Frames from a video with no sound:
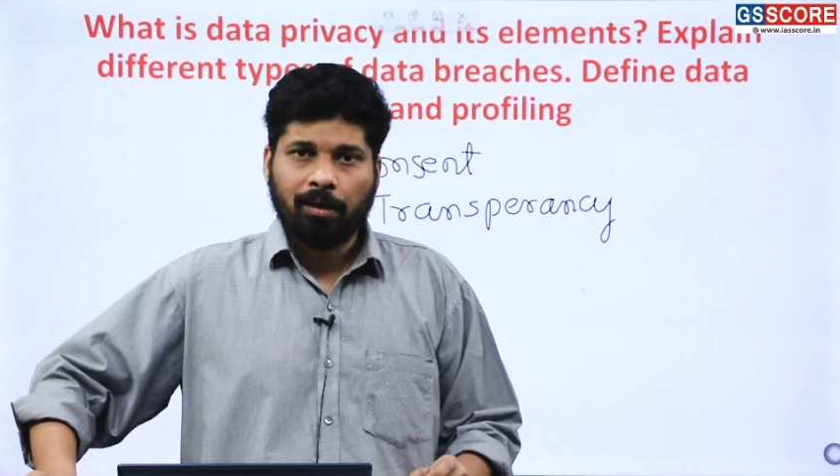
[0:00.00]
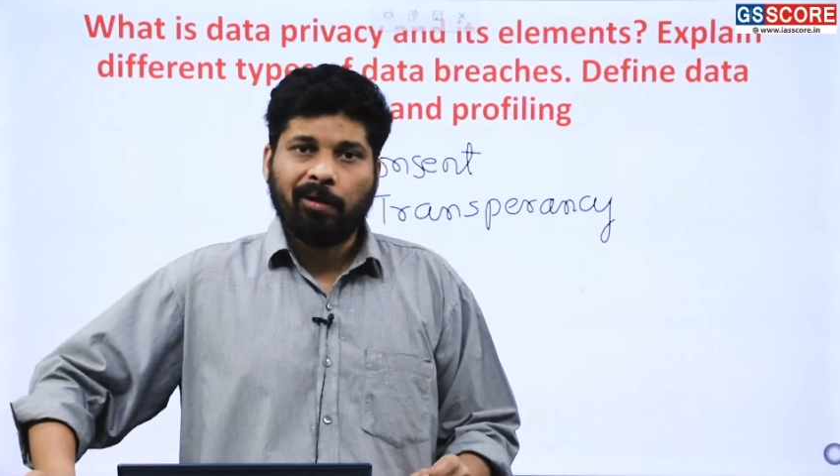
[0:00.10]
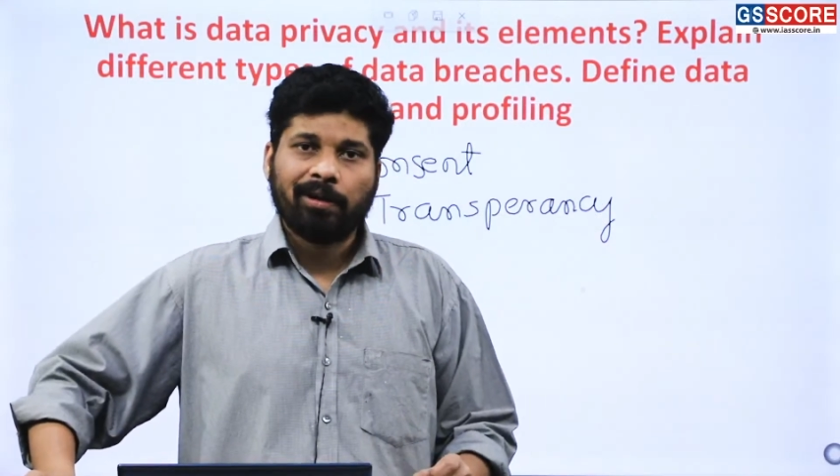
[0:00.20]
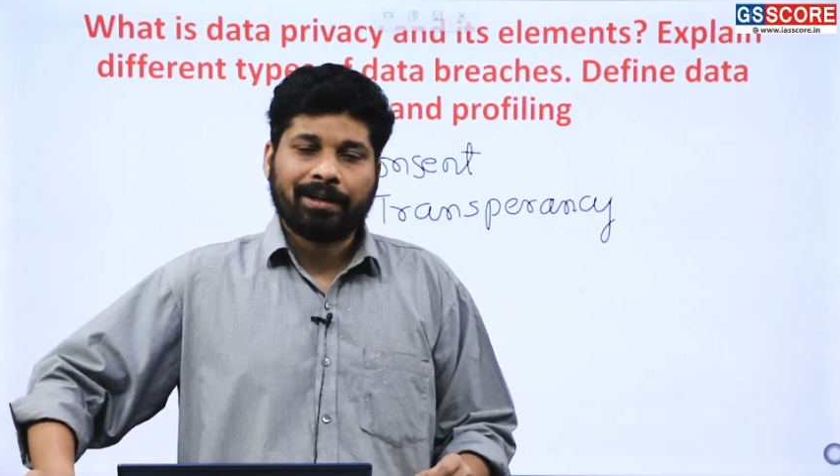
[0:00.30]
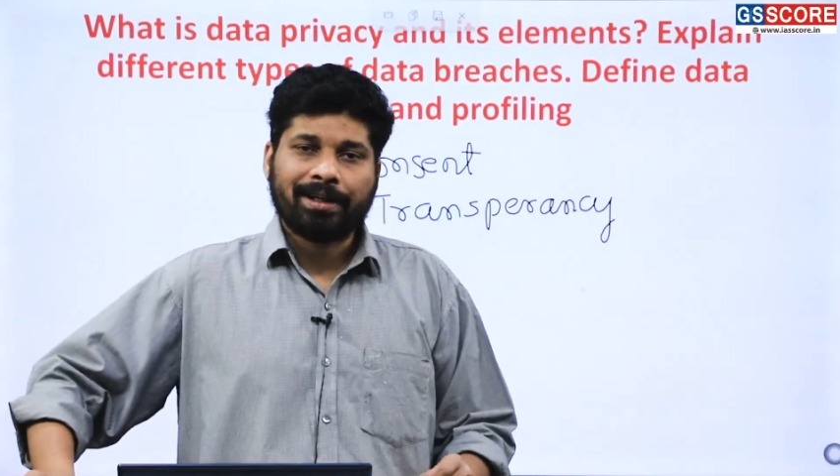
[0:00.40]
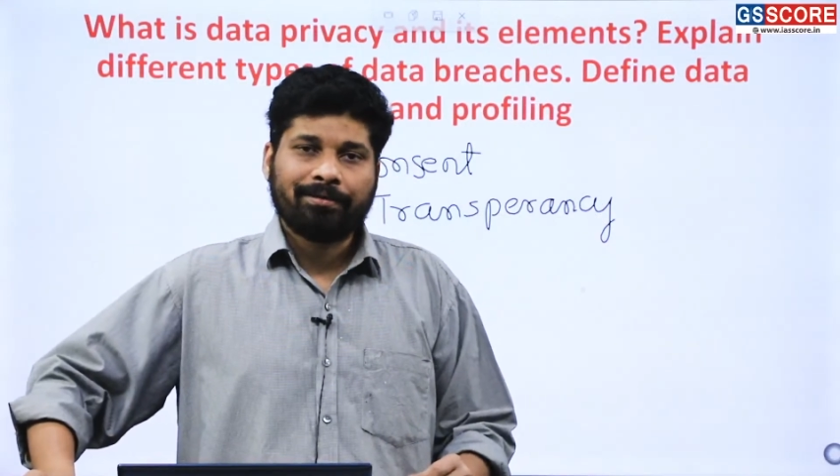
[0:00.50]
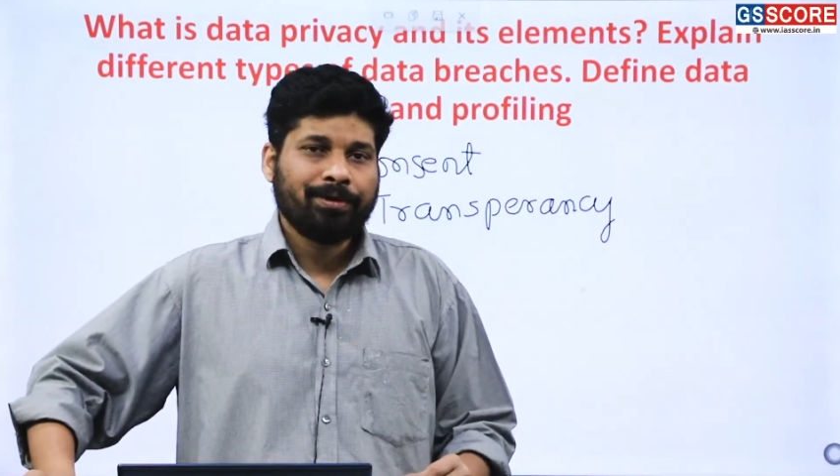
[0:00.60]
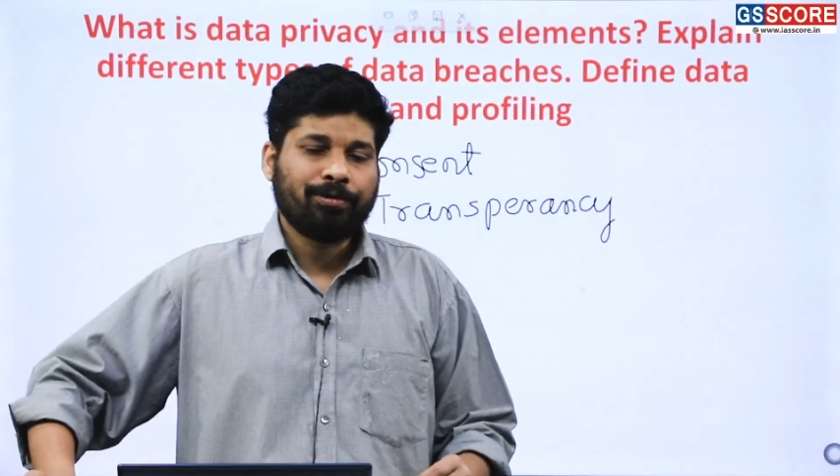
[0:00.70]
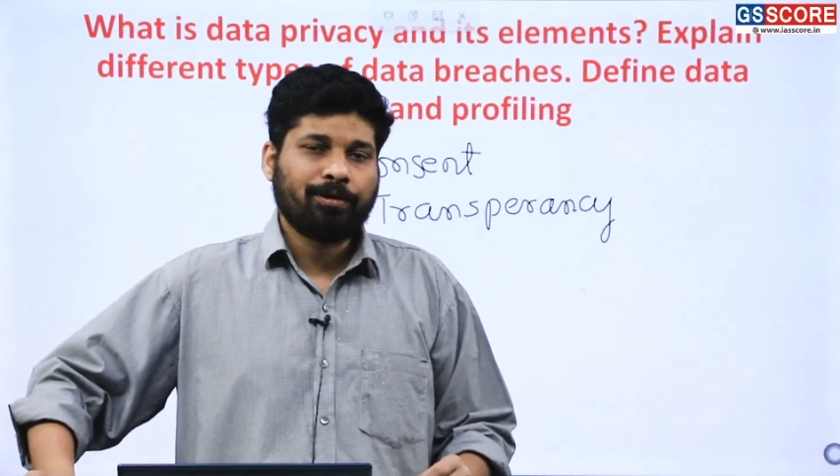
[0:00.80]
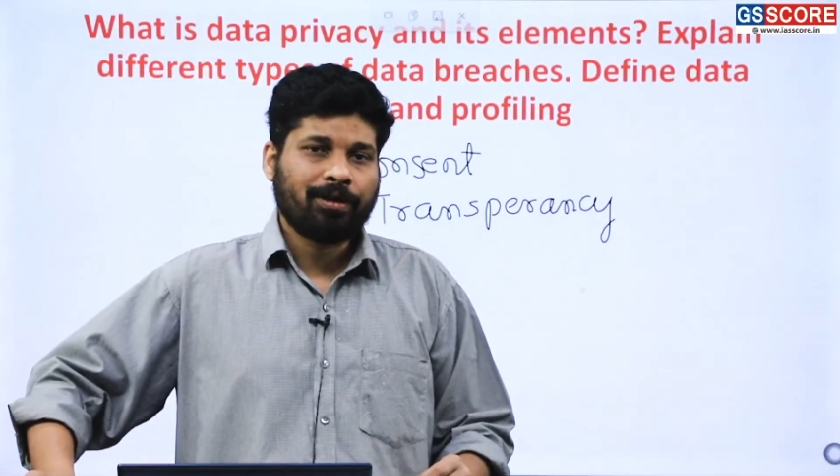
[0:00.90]
All right, we
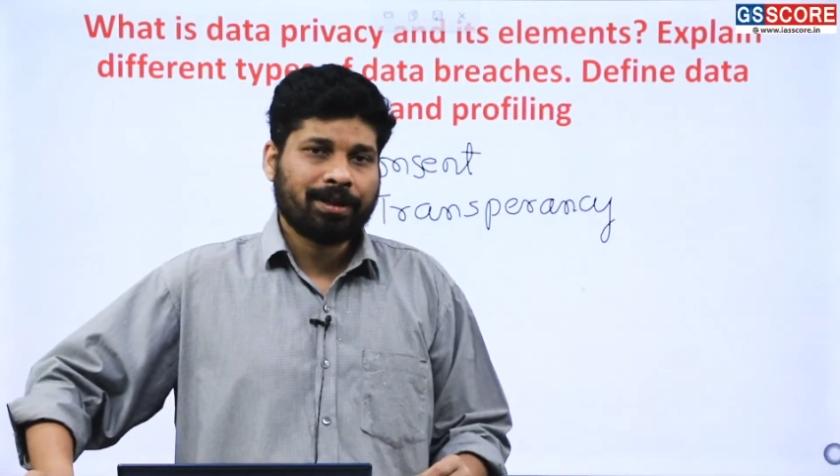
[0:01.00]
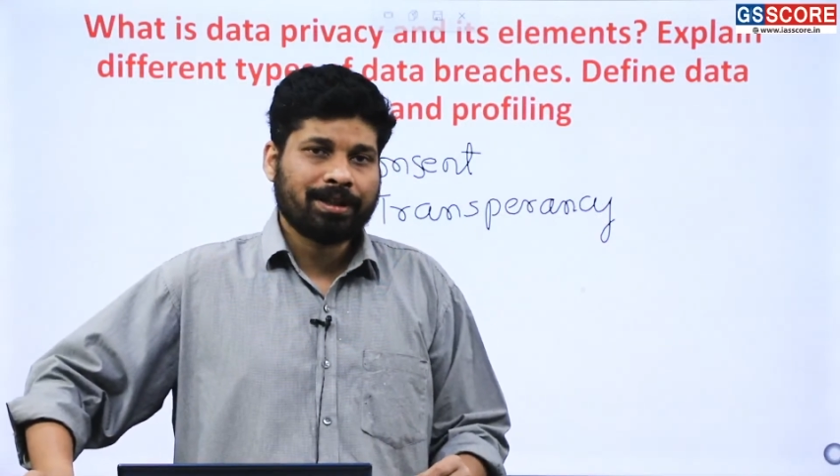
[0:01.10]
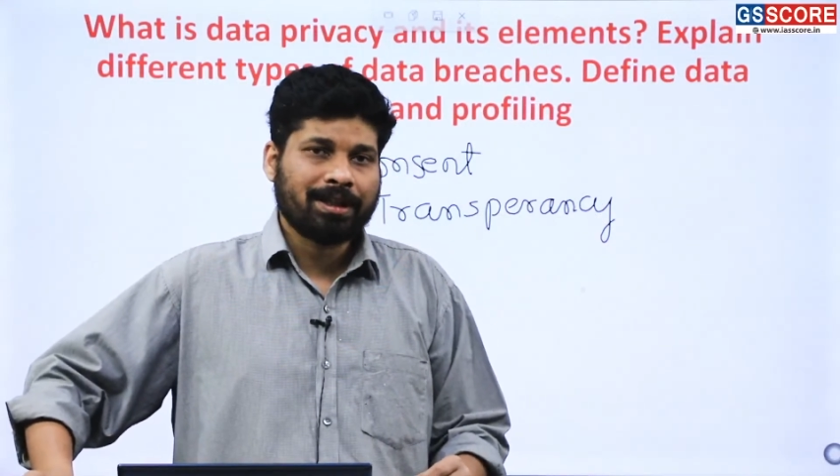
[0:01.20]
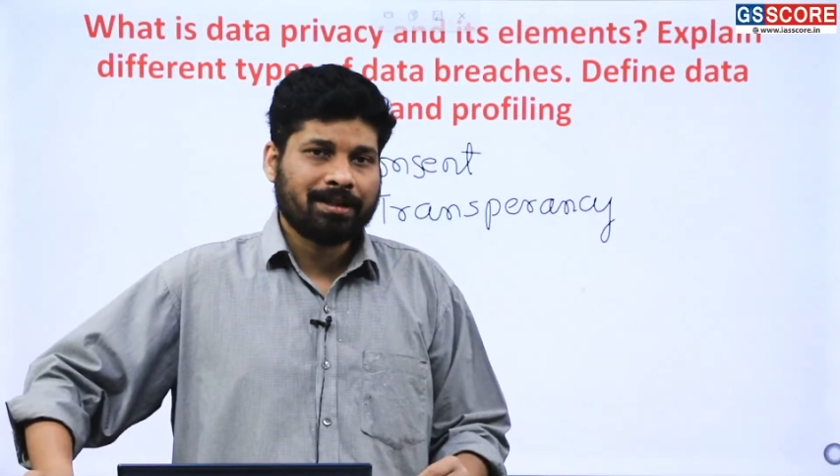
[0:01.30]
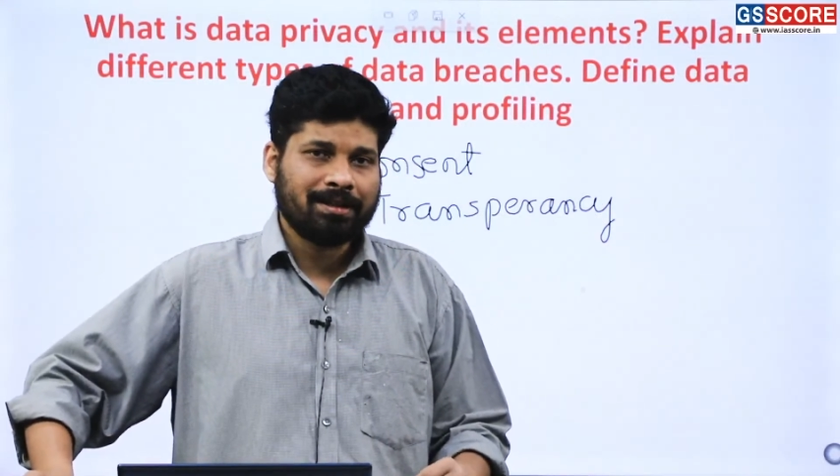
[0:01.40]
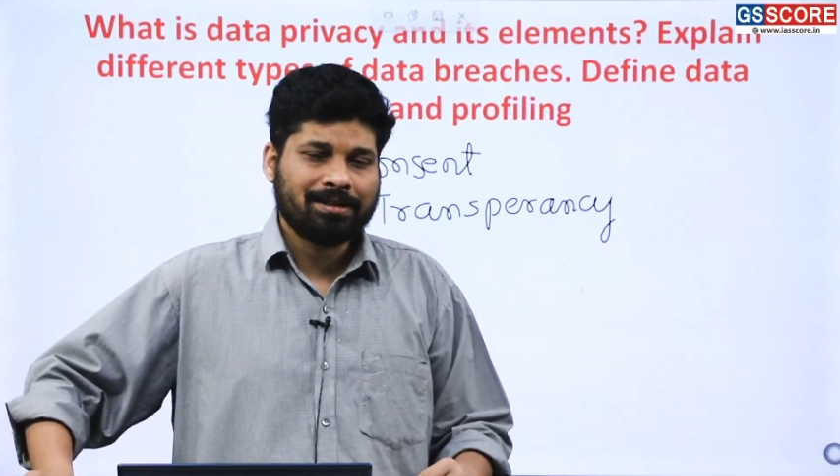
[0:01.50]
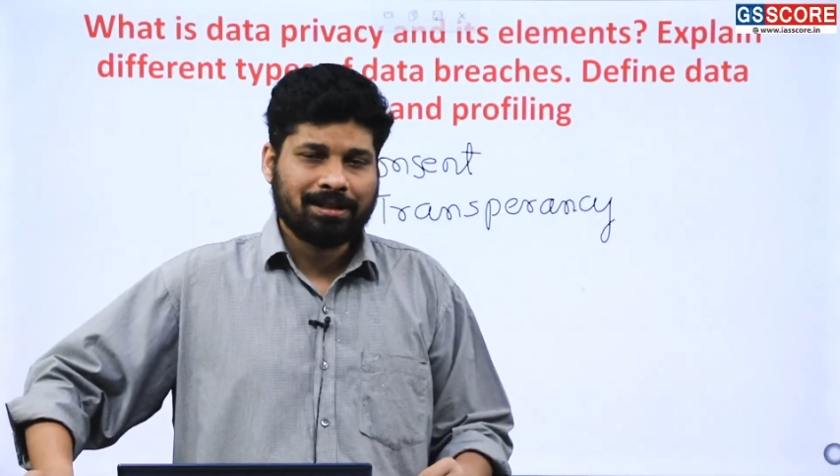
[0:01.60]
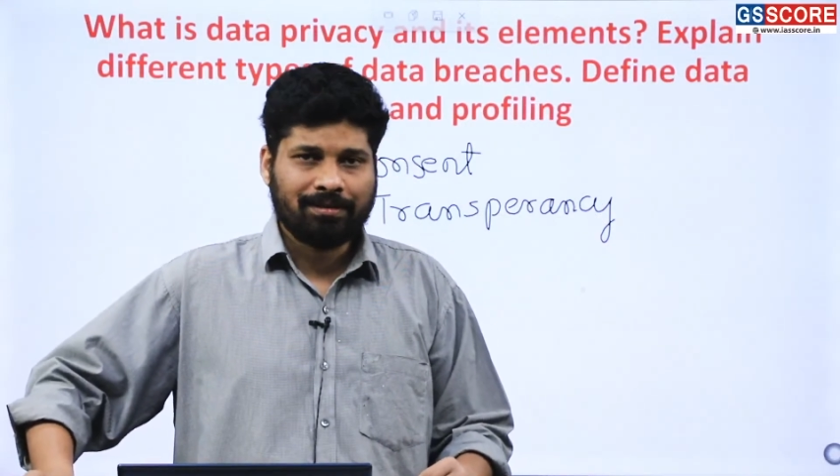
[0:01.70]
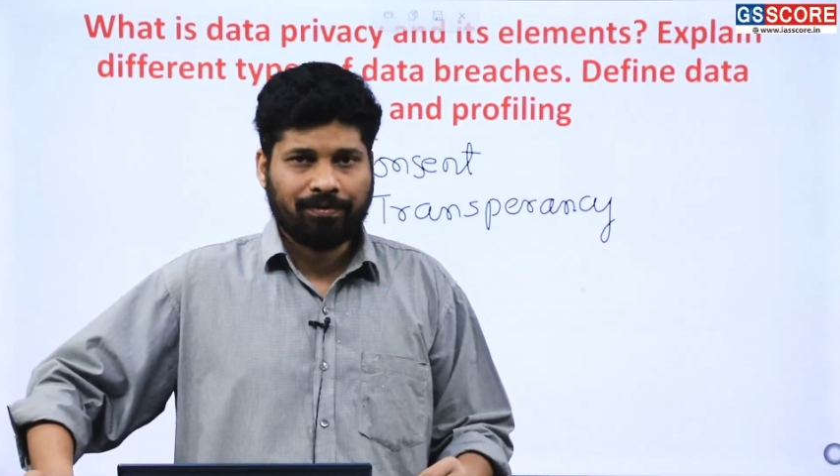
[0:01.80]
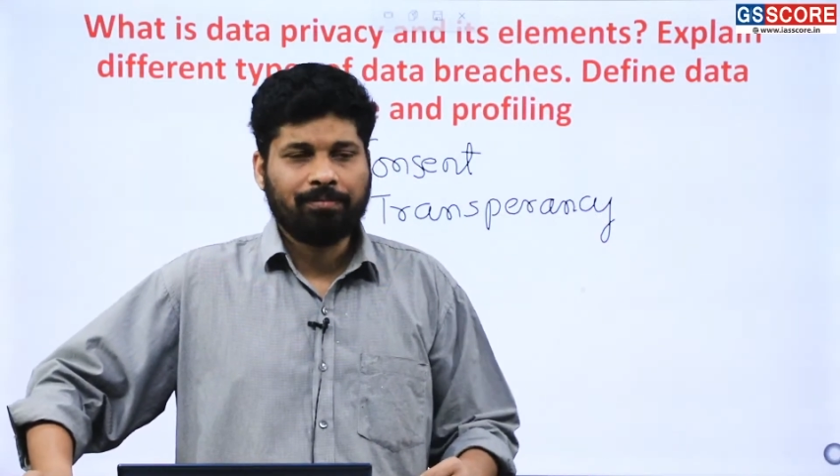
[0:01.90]
do not read that
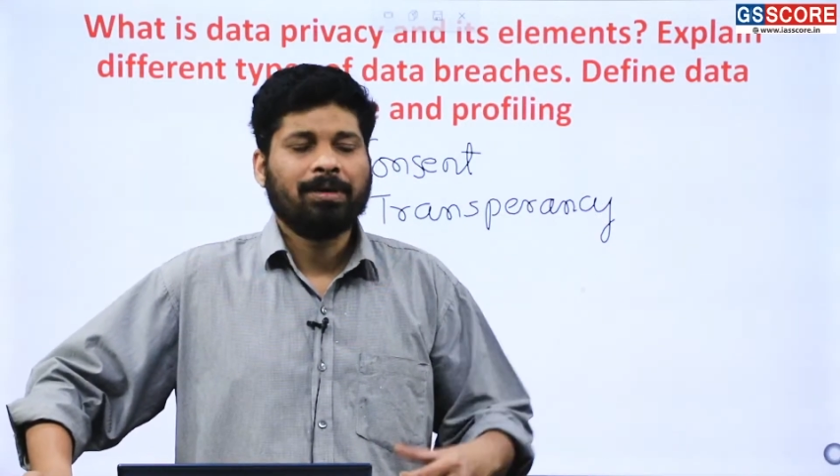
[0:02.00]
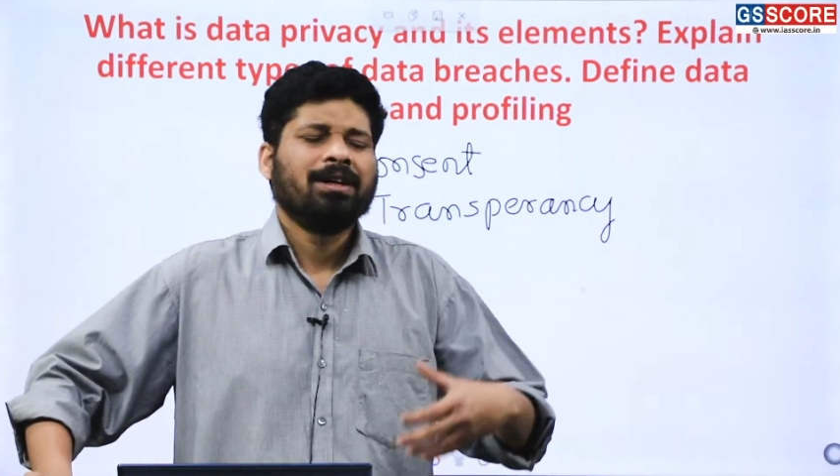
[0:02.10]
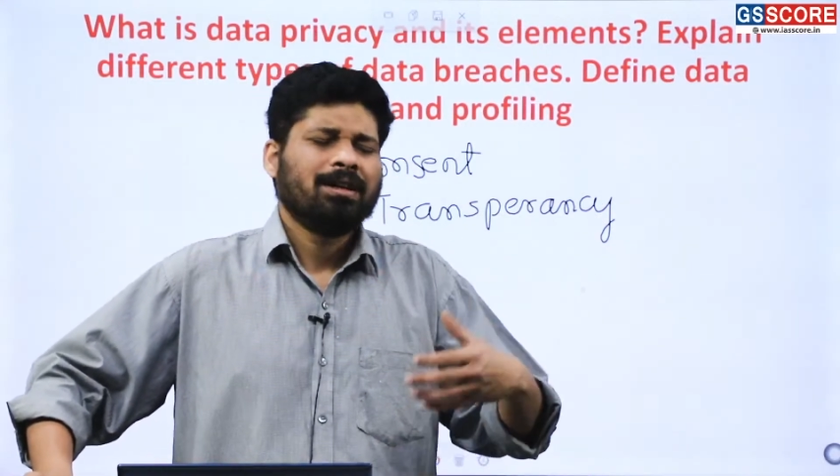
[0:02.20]
consent form.